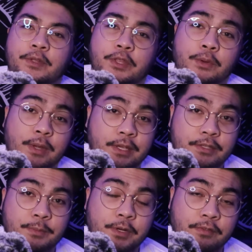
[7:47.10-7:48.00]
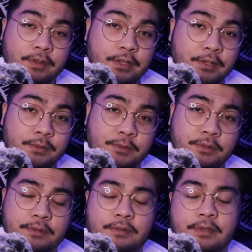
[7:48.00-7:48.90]
through ASMR
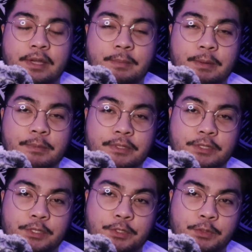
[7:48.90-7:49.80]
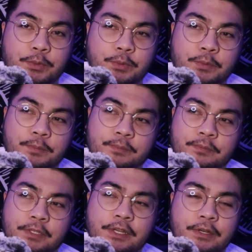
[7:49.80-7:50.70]
videos, I'm able to,
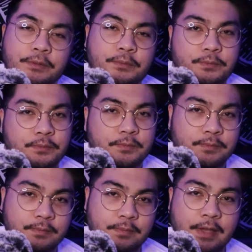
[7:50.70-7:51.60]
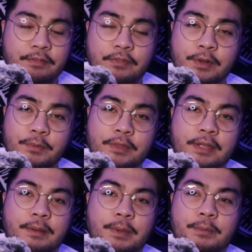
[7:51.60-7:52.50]
have fun with
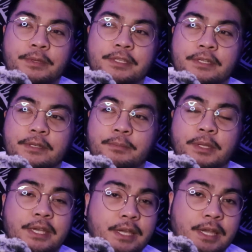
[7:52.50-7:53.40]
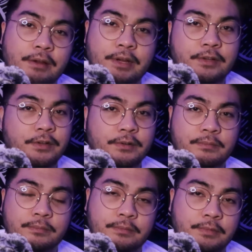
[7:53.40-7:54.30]
it. I'm able to play a character,
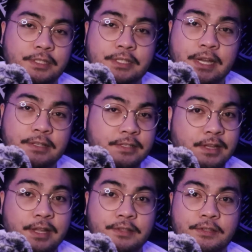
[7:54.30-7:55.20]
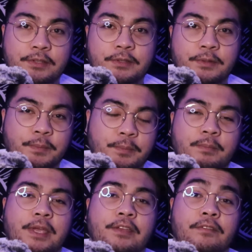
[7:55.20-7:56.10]
design sets,
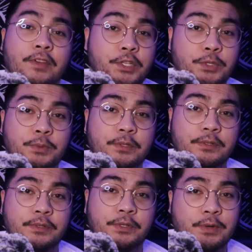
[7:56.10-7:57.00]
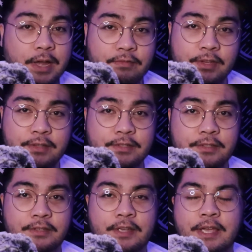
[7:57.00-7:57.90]
make visual
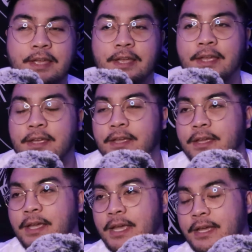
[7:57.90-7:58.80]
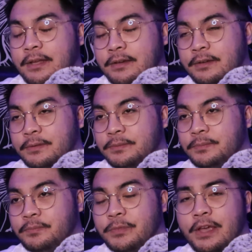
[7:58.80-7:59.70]
graphics, and
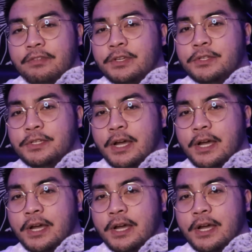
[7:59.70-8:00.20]
have a good